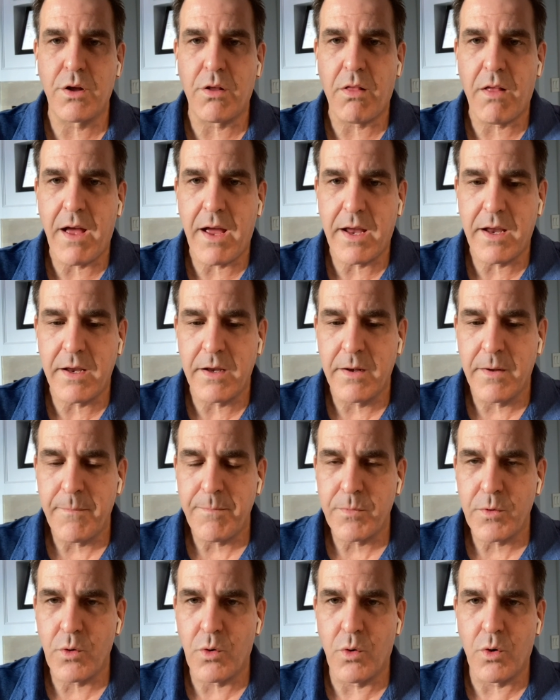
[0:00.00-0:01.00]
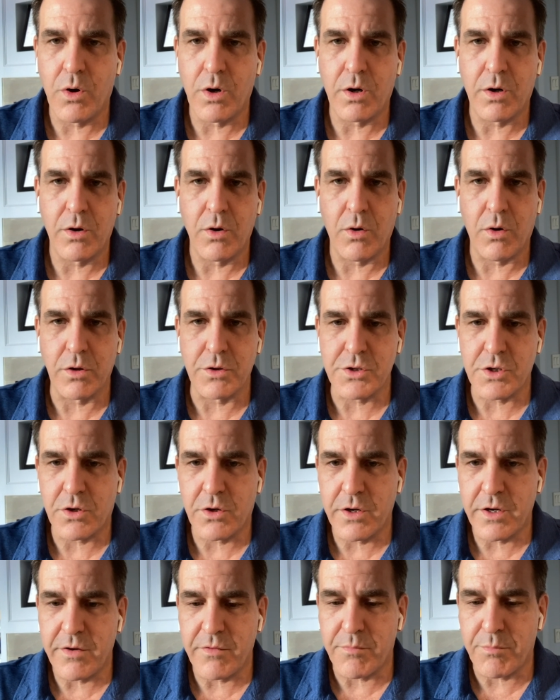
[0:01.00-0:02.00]
clay or
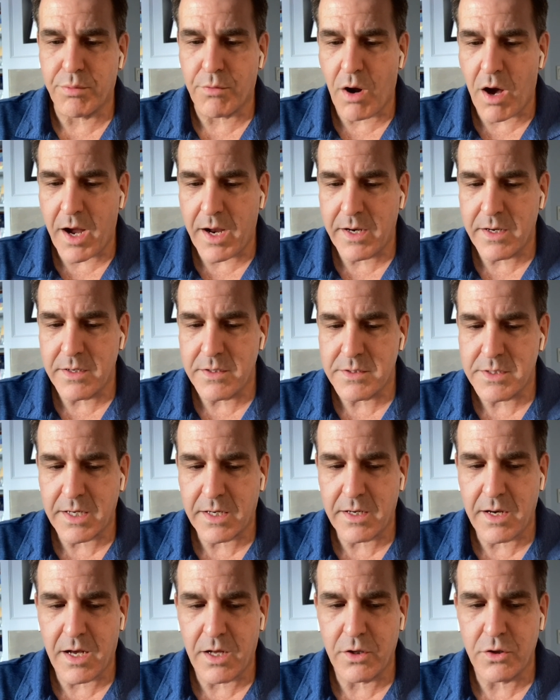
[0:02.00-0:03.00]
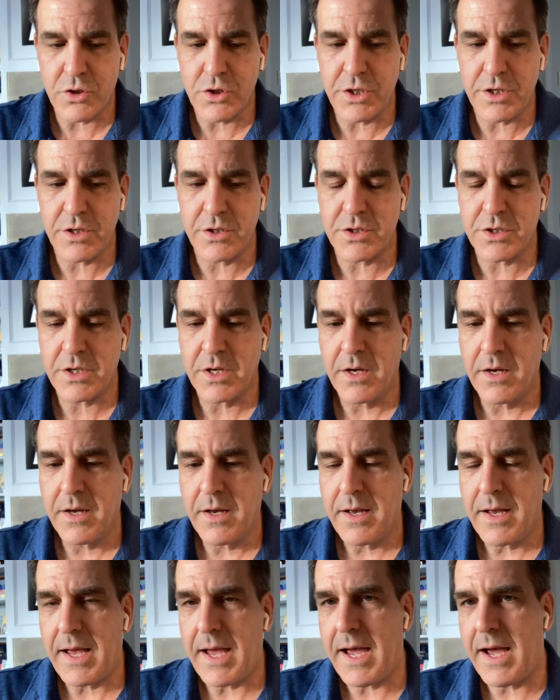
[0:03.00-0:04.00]
alternative brine technologies.
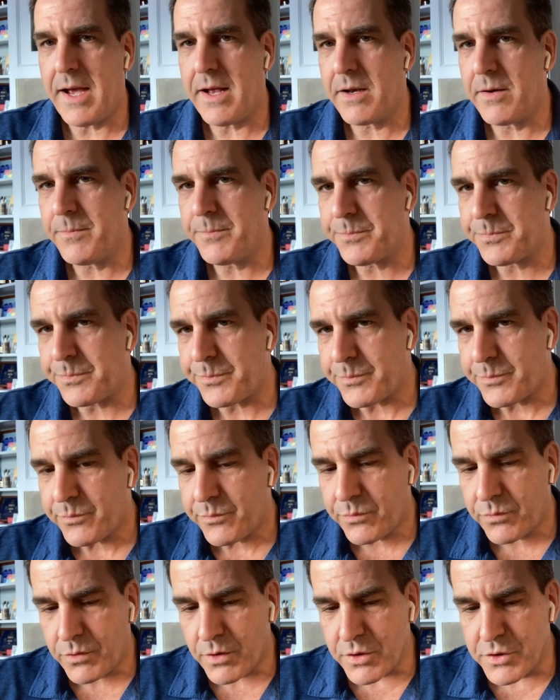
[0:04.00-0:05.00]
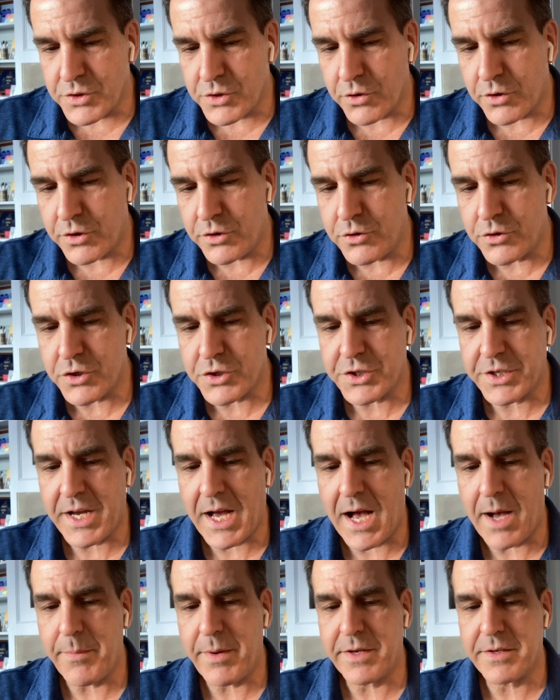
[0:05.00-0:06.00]
And so could you just
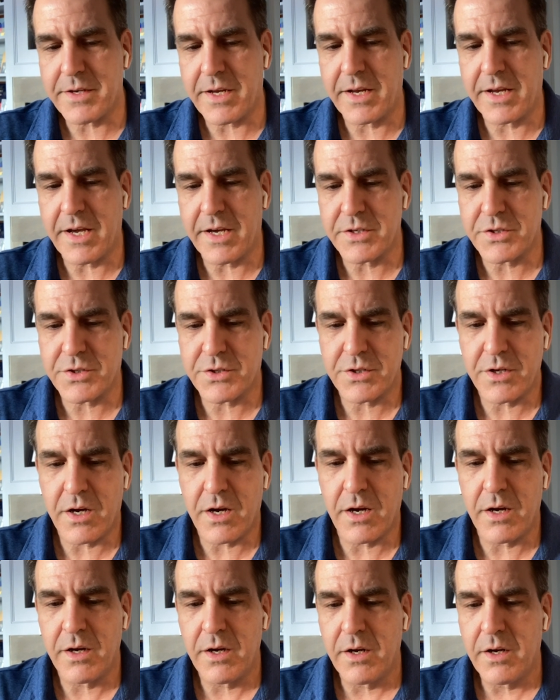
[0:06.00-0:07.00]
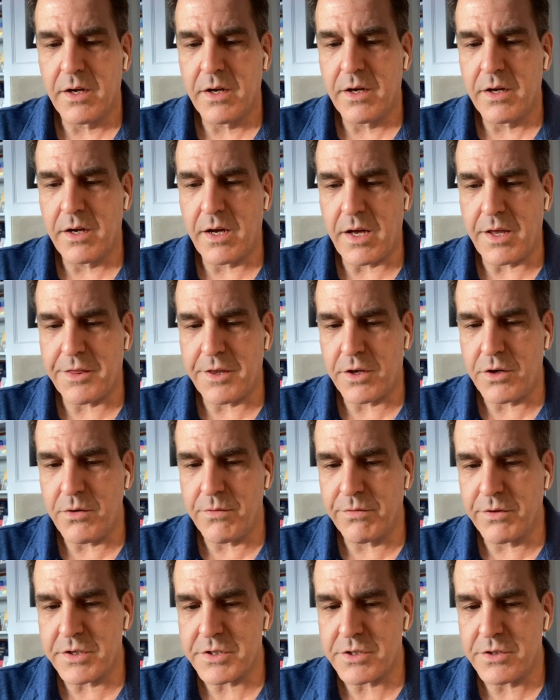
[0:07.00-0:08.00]
comment, I guess, I think
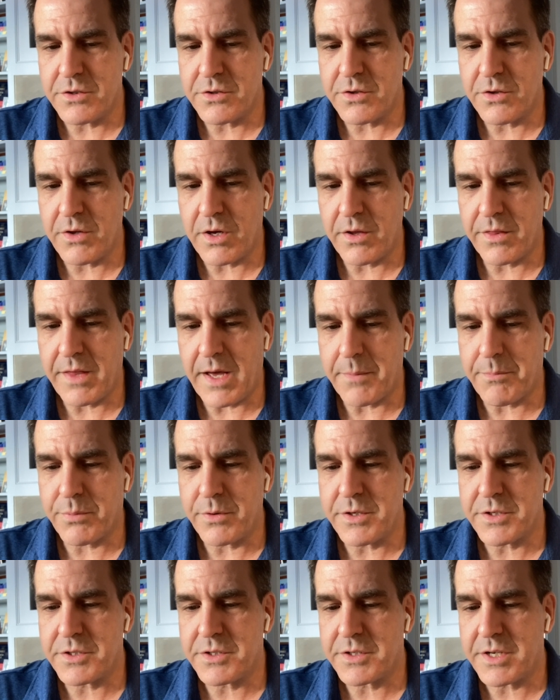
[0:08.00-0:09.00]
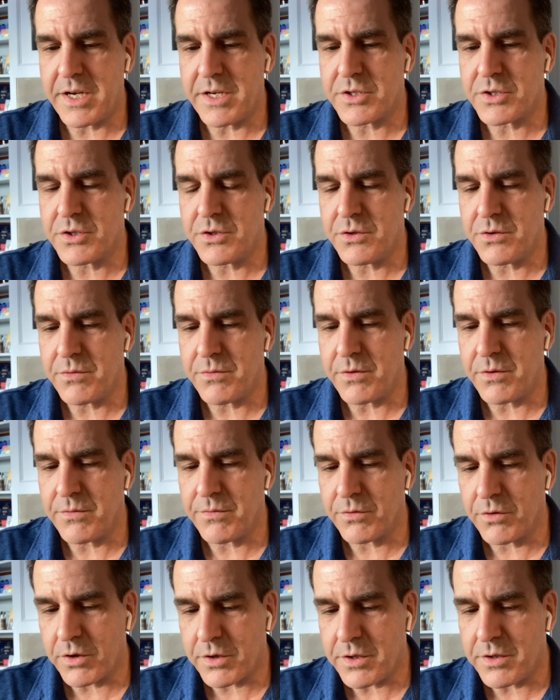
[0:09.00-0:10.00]
you've listened to that presentation, you've
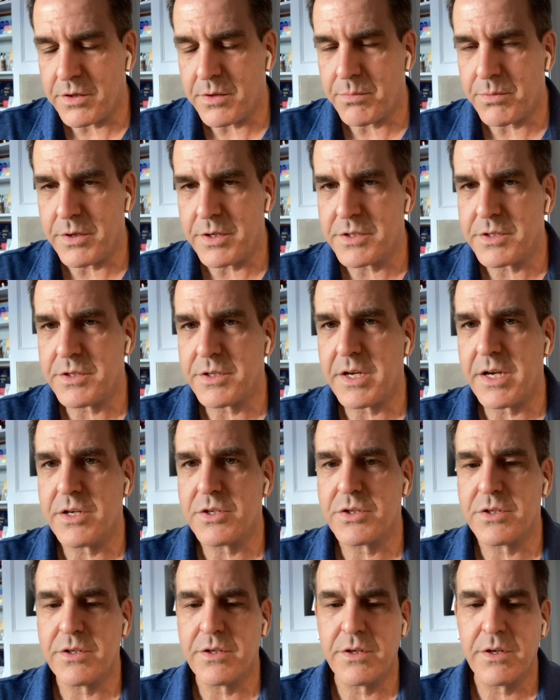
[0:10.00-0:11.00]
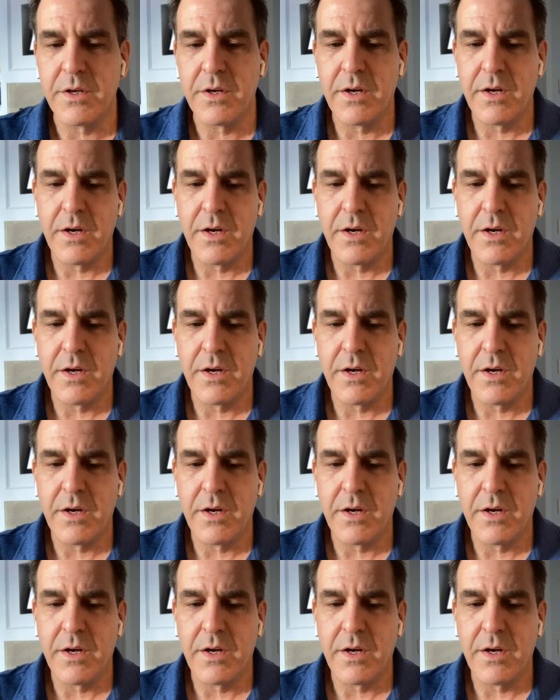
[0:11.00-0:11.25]
looked at the presentation,